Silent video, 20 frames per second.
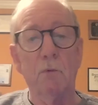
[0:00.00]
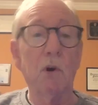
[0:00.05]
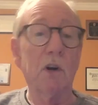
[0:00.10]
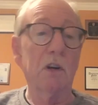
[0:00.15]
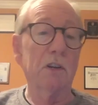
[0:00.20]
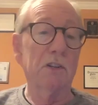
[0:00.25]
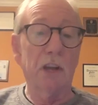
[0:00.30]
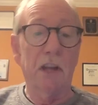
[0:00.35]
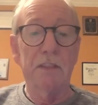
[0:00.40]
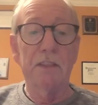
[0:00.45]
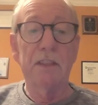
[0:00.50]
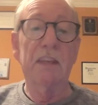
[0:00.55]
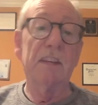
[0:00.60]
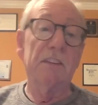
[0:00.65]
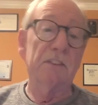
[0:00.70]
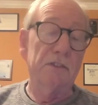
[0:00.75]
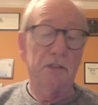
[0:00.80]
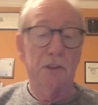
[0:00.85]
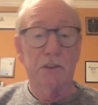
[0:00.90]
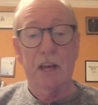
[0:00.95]
works on
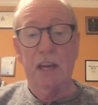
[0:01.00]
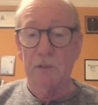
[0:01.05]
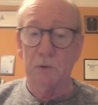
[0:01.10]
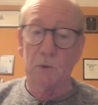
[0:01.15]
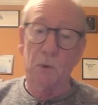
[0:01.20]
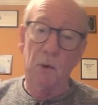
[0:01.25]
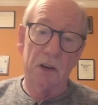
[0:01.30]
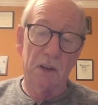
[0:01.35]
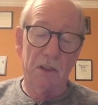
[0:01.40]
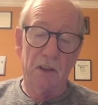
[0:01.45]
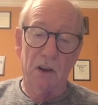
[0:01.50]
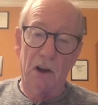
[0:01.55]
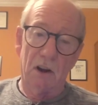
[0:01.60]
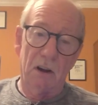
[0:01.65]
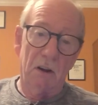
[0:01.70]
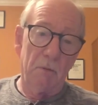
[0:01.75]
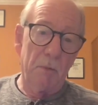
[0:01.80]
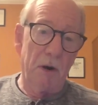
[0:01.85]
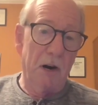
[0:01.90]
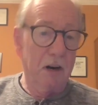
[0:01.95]
this, so that's one of the
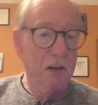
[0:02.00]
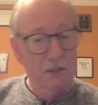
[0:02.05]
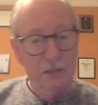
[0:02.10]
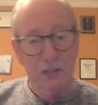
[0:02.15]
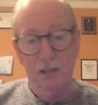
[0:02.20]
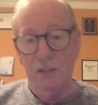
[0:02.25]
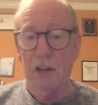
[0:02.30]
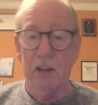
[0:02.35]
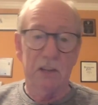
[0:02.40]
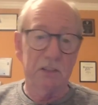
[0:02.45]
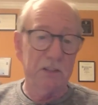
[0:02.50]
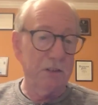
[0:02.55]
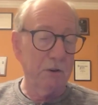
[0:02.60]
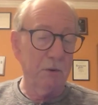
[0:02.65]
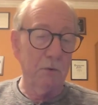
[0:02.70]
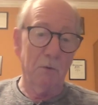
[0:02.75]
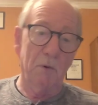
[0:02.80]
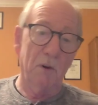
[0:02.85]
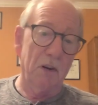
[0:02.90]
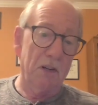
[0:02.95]
hallmarks. This
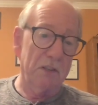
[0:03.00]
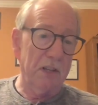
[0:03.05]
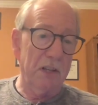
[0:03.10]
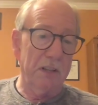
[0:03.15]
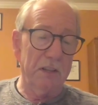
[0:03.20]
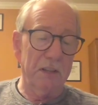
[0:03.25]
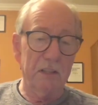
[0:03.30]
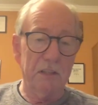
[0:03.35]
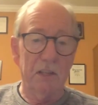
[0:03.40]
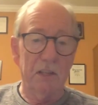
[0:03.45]
author works on